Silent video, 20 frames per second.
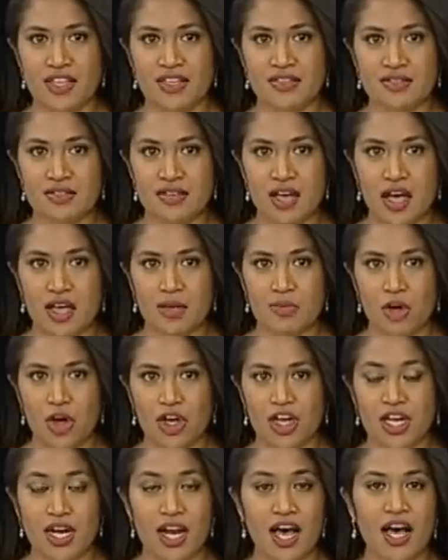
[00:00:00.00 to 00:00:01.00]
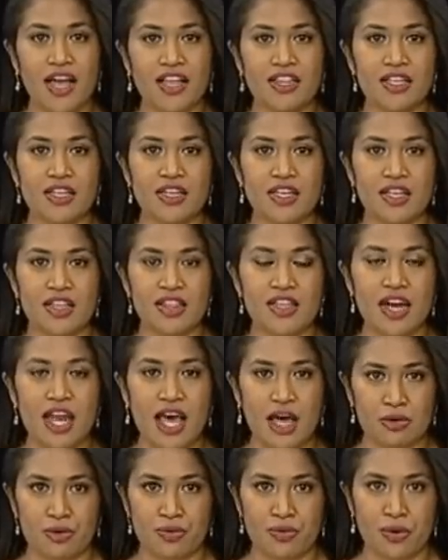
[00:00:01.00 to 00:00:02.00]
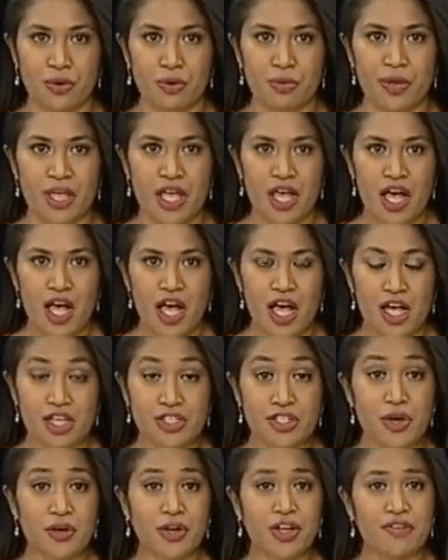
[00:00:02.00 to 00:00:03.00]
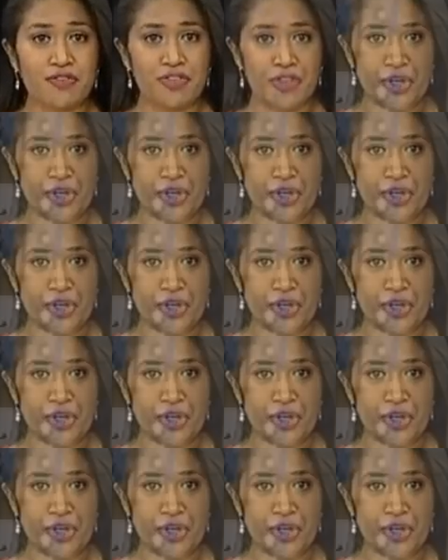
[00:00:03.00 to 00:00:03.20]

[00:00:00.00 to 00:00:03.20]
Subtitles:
this time on an island in the Lau group. A total of